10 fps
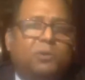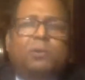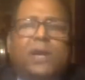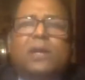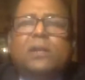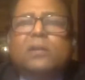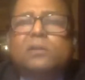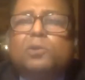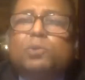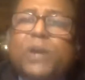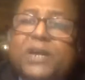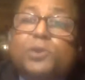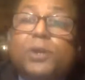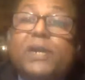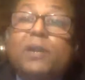and to
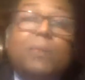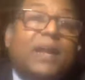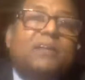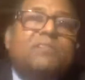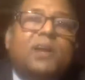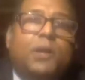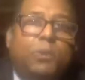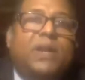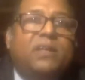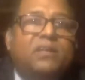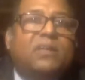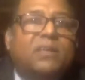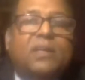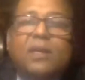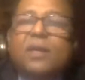adroitly manage the Q&A
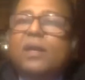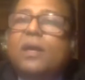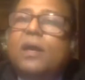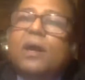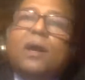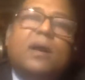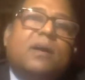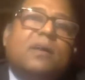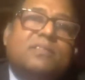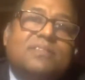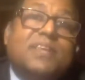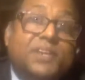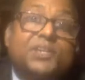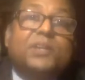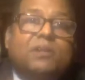
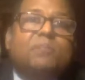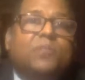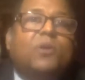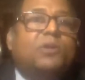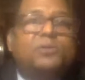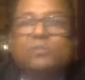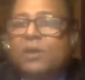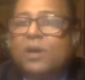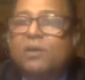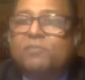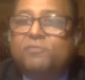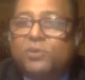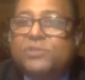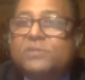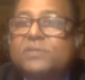section also for
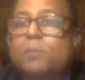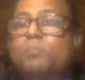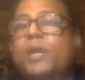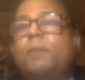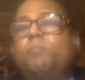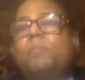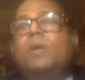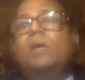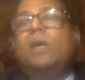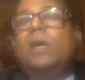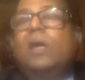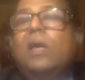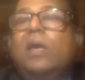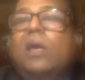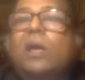some time.
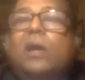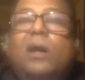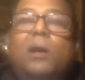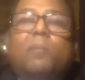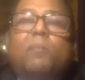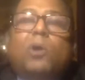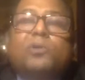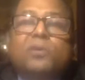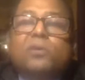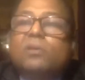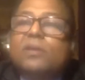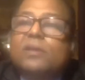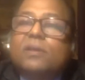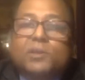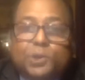Also,
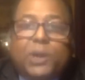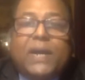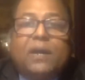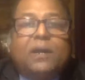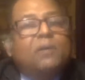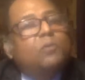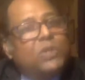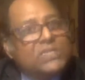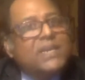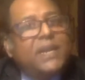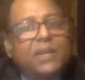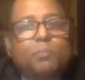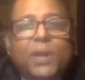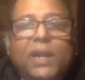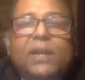Joya, once again, a
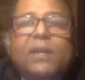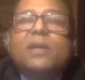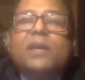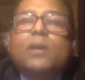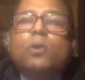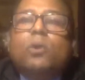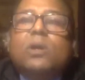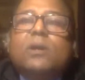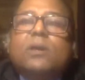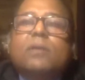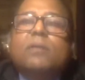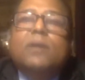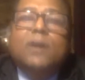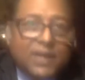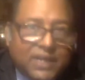brilliant keynote,
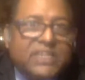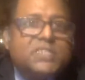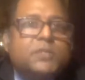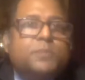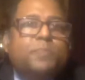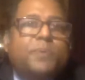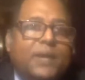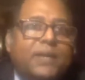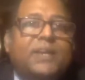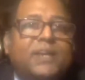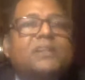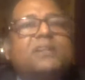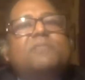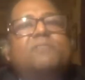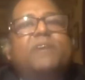crisp yet
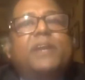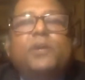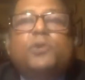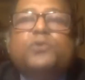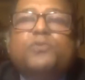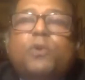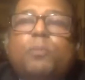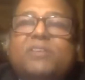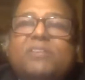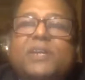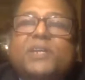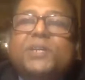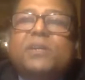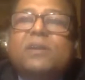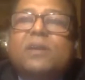very useful presentation.